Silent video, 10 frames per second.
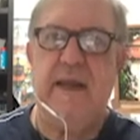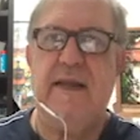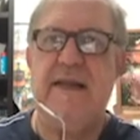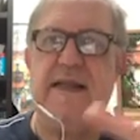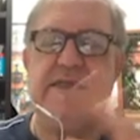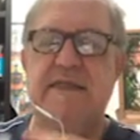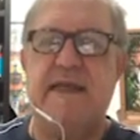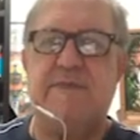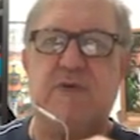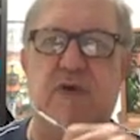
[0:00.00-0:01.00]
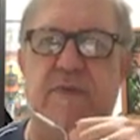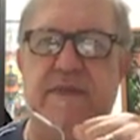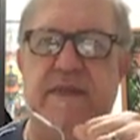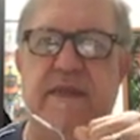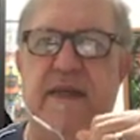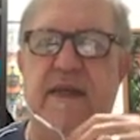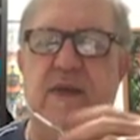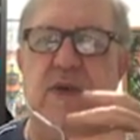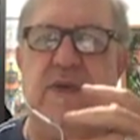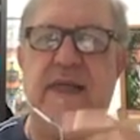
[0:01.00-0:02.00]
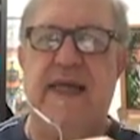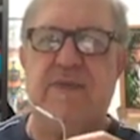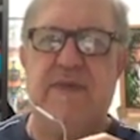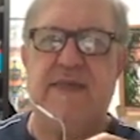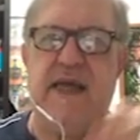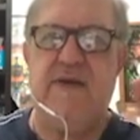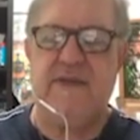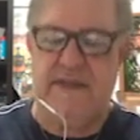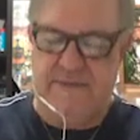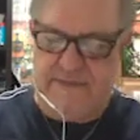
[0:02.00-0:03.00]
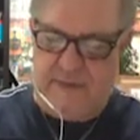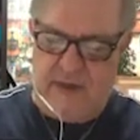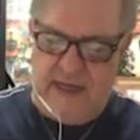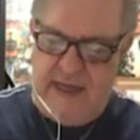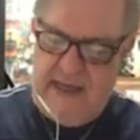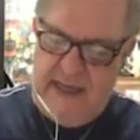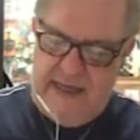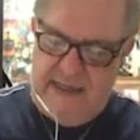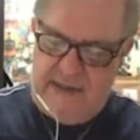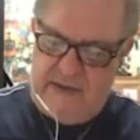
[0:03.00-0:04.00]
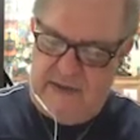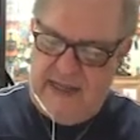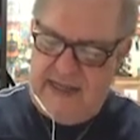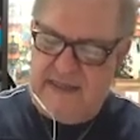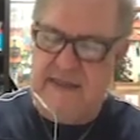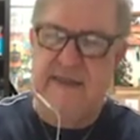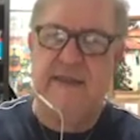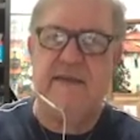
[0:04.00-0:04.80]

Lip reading: Nothing is absorbed. No net result. Okay? So that's